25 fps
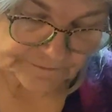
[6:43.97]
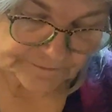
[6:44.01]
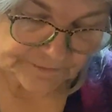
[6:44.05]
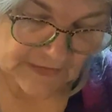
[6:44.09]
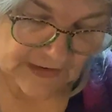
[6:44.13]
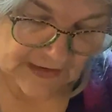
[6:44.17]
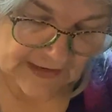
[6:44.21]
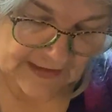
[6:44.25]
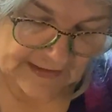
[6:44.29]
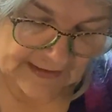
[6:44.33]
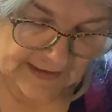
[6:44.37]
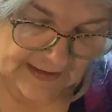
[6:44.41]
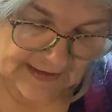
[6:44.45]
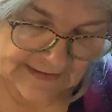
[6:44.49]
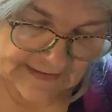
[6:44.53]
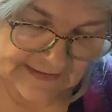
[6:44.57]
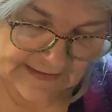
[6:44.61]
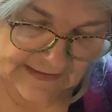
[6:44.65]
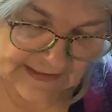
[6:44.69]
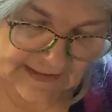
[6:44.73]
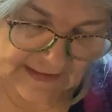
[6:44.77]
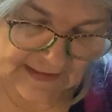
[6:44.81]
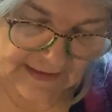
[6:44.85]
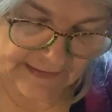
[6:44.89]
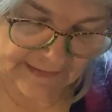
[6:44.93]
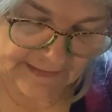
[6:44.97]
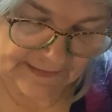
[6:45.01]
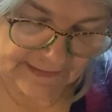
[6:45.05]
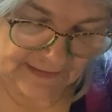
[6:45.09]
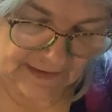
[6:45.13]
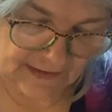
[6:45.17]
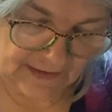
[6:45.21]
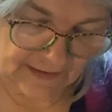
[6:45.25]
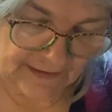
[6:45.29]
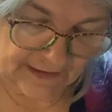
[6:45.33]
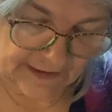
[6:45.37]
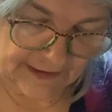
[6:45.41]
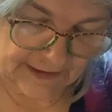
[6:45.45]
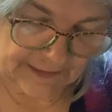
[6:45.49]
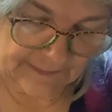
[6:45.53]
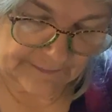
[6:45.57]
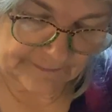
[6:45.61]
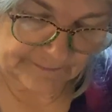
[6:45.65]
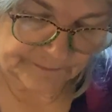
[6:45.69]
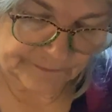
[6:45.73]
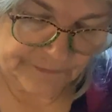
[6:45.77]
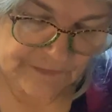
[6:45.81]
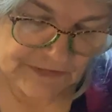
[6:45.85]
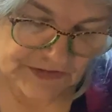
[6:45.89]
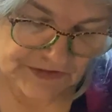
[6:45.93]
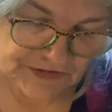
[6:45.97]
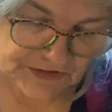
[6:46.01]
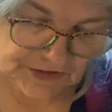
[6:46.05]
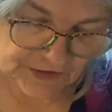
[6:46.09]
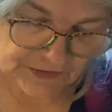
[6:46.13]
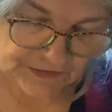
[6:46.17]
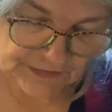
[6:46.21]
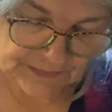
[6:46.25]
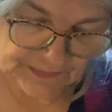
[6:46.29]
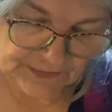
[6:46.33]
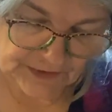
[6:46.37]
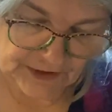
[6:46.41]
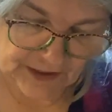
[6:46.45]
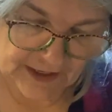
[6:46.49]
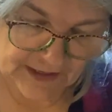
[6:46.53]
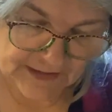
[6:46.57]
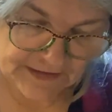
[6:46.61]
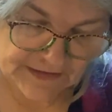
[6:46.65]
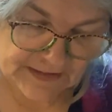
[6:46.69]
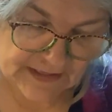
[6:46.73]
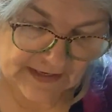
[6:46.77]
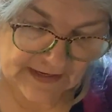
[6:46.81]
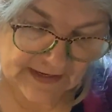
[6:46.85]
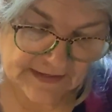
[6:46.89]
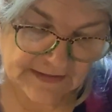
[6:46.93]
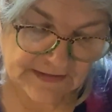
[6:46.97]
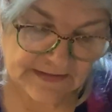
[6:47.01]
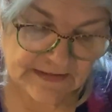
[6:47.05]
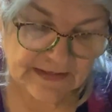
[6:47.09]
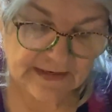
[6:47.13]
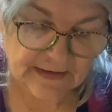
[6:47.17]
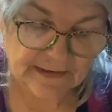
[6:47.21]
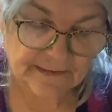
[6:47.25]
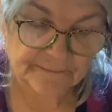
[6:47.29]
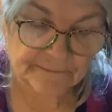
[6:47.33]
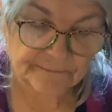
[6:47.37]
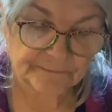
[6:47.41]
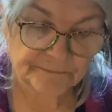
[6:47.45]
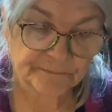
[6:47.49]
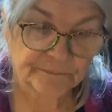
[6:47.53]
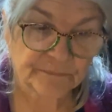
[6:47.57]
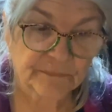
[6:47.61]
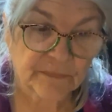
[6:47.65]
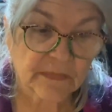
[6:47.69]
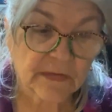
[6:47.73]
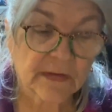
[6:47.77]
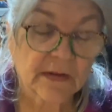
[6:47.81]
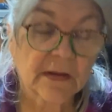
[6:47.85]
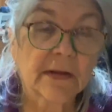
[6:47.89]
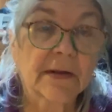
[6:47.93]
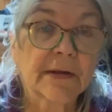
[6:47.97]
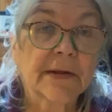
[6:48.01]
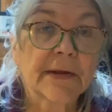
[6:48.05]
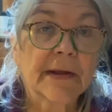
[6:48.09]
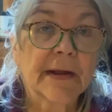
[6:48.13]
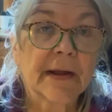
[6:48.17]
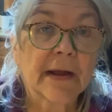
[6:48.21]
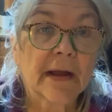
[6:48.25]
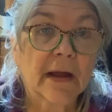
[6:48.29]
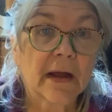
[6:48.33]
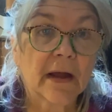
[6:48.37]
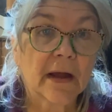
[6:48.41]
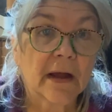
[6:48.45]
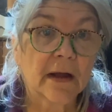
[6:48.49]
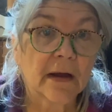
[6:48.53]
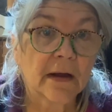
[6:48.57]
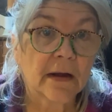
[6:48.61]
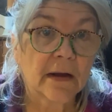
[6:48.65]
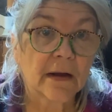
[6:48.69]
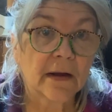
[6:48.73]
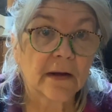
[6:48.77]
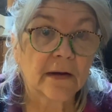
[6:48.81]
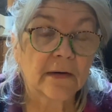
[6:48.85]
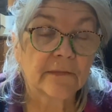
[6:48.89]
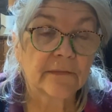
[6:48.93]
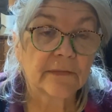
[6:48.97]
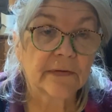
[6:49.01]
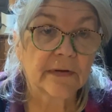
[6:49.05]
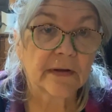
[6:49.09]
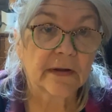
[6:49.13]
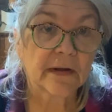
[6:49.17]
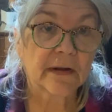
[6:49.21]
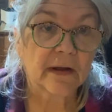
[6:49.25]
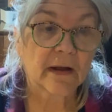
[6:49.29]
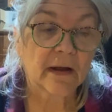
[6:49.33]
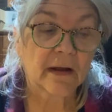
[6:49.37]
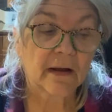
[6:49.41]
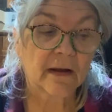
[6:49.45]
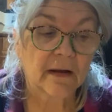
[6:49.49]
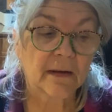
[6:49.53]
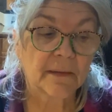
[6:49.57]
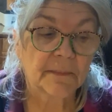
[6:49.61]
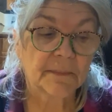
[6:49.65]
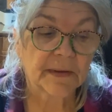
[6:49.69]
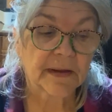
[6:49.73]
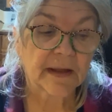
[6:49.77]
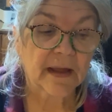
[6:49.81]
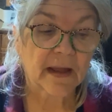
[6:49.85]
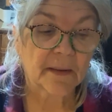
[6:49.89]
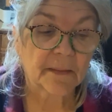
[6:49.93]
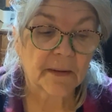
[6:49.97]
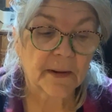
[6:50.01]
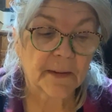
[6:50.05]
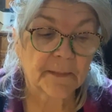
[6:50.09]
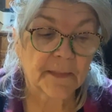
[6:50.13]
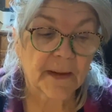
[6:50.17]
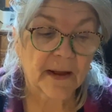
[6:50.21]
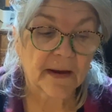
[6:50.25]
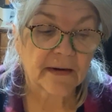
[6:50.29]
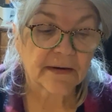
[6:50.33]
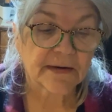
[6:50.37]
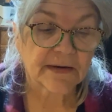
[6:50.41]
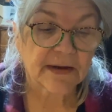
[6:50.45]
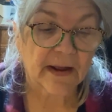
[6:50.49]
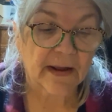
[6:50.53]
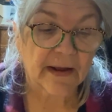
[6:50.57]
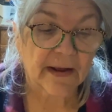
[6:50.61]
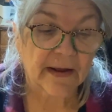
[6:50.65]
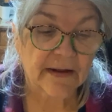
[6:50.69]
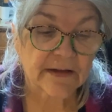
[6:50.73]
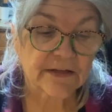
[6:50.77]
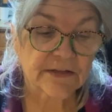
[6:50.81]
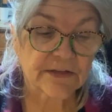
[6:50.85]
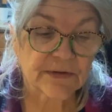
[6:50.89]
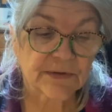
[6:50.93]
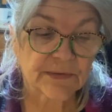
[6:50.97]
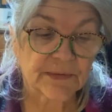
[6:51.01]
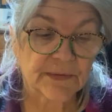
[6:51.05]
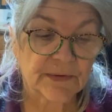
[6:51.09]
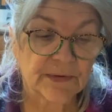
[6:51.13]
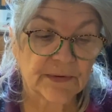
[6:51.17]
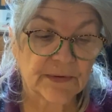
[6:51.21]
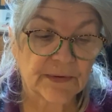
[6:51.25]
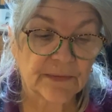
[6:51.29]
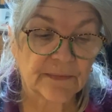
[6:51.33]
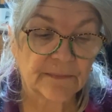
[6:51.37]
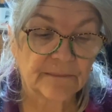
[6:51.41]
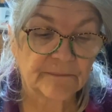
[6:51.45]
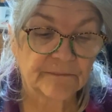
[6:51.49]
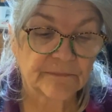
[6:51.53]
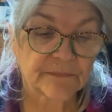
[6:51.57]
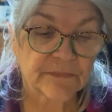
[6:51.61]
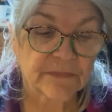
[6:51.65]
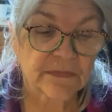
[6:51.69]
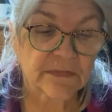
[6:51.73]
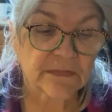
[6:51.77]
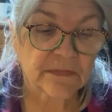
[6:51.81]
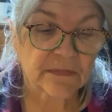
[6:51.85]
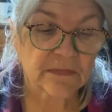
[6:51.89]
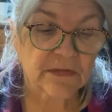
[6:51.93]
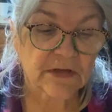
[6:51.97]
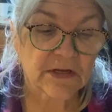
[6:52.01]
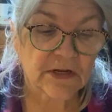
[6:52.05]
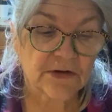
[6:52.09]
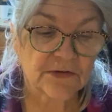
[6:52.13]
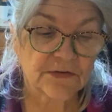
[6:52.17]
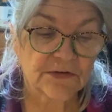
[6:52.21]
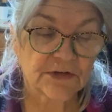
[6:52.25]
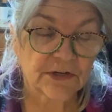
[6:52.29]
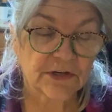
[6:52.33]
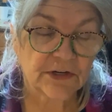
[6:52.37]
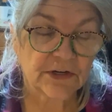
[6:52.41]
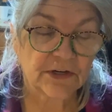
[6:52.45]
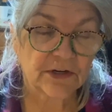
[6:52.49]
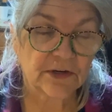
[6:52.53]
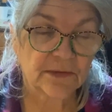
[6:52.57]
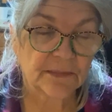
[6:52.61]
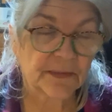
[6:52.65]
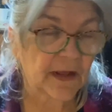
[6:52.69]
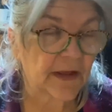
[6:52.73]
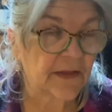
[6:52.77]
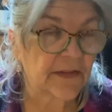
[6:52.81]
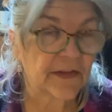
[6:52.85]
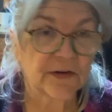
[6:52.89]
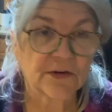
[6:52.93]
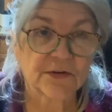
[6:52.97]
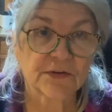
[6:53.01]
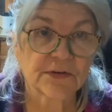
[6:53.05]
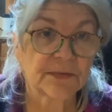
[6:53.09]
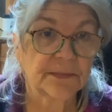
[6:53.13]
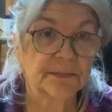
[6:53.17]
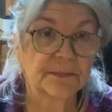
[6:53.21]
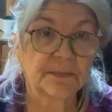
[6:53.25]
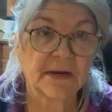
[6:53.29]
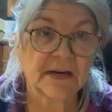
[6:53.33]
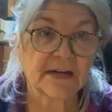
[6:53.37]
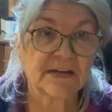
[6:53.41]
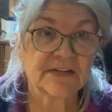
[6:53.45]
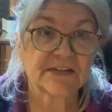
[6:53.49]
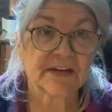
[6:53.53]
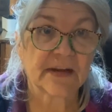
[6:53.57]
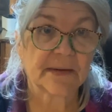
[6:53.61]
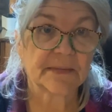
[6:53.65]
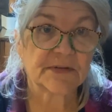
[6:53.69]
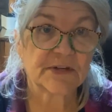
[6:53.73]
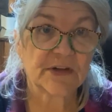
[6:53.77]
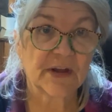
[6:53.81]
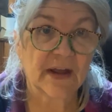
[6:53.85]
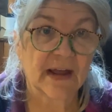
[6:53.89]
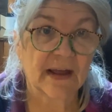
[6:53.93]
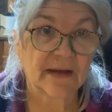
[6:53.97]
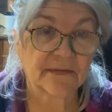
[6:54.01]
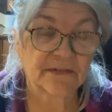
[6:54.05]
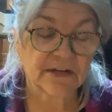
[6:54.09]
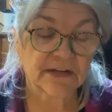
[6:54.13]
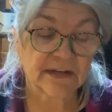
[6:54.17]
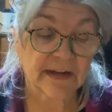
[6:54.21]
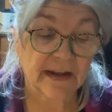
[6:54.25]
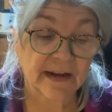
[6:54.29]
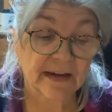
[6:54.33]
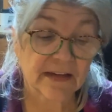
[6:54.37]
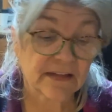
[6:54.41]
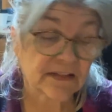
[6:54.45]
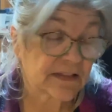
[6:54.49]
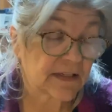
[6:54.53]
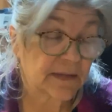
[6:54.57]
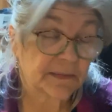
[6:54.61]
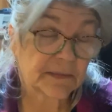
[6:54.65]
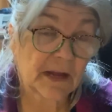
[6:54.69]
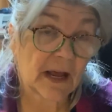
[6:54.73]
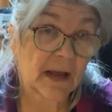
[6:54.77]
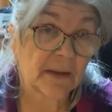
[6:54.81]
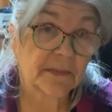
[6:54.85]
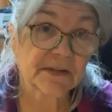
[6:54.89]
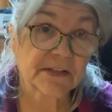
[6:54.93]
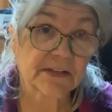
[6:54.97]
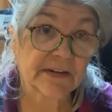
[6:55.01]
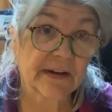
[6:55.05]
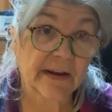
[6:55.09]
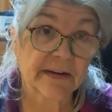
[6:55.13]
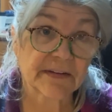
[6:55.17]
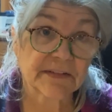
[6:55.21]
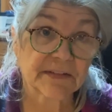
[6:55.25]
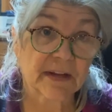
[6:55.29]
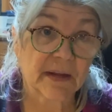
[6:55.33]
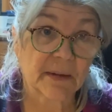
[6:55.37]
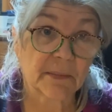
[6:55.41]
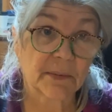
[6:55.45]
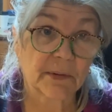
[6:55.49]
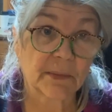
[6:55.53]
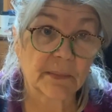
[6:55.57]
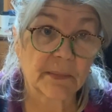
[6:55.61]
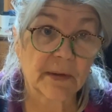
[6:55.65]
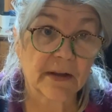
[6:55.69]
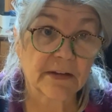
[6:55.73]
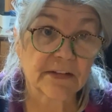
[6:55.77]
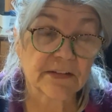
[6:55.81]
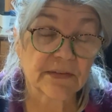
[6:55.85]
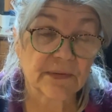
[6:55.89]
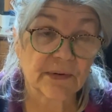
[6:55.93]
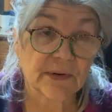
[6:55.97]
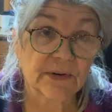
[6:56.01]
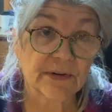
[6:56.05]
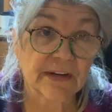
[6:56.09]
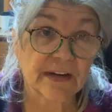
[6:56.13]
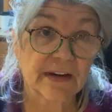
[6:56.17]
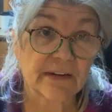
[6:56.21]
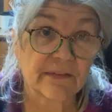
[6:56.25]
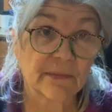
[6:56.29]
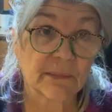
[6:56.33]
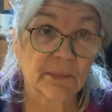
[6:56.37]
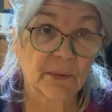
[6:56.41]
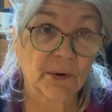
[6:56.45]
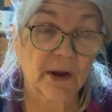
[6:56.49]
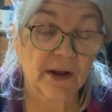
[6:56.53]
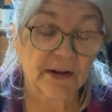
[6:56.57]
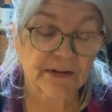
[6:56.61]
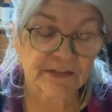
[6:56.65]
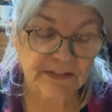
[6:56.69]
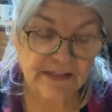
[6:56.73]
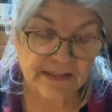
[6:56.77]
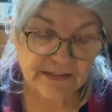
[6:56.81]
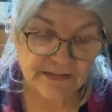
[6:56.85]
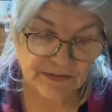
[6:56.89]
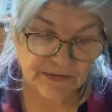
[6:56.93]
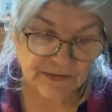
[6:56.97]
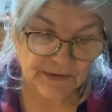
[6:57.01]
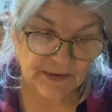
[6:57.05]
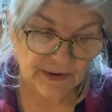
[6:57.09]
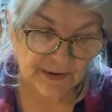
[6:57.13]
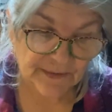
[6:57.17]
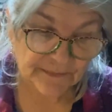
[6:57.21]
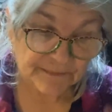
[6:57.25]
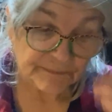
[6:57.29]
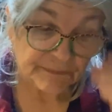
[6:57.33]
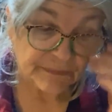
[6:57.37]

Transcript: And I did start the process of becoming monetized through YouTube. There's many steps you have to take, and sometimes it takes a couple of months for it to even process through.